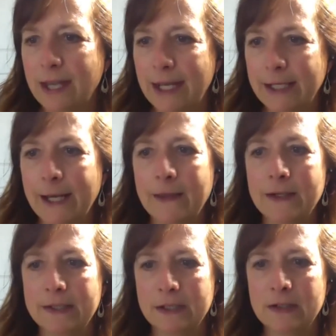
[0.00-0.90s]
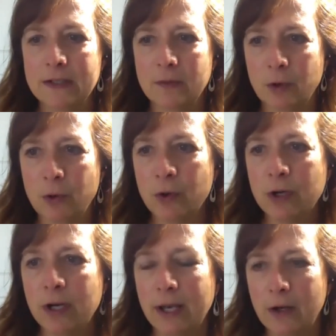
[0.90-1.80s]
And again, this is
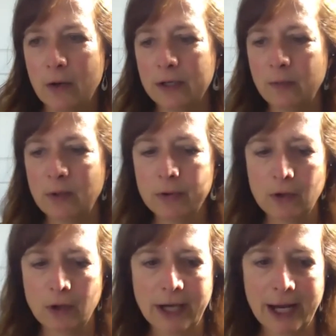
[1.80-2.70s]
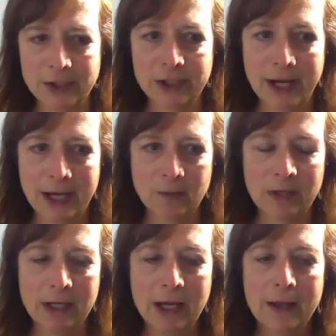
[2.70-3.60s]
recorded and going to be put on Cash
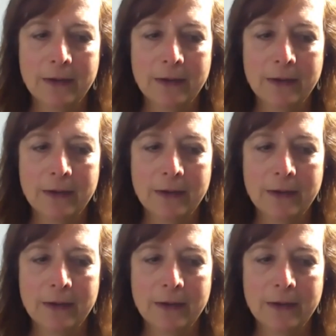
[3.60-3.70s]
Academy.